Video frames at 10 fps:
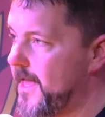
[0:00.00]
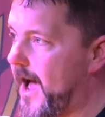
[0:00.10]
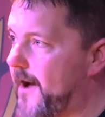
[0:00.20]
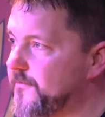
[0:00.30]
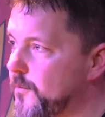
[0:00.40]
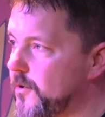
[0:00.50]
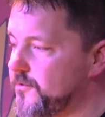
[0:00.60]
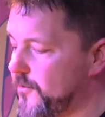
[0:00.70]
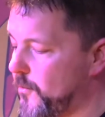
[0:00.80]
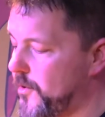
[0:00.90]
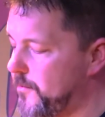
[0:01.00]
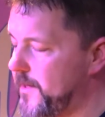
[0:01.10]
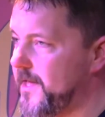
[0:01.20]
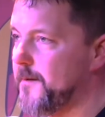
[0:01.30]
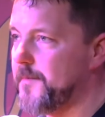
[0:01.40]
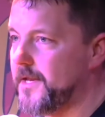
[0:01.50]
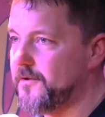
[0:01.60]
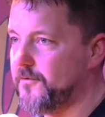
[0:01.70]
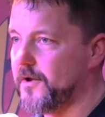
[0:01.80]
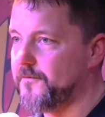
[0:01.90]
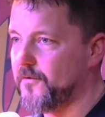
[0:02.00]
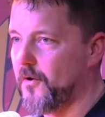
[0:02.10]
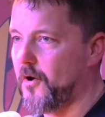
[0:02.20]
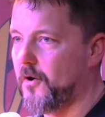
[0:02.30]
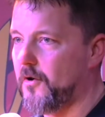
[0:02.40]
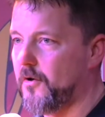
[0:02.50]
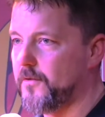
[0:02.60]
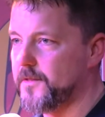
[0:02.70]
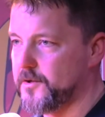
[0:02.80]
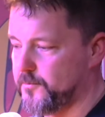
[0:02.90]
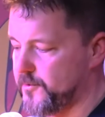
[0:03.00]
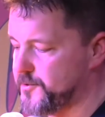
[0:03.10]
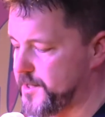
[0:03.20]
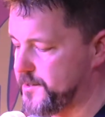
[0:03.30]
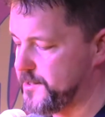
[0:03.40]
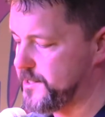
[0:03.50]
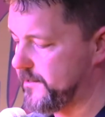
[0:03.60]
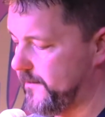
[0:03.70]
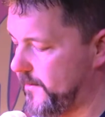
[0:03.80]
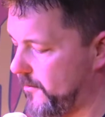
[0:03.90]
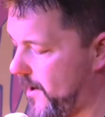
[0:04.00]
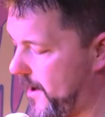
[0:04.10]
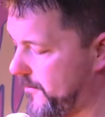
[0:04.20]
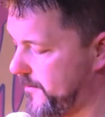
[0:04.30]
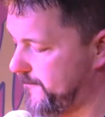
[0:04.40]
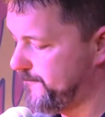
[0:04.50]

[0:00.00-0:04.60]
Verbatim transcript: Afterwards, there will be a meet and greet for all the little princesses in the crowd.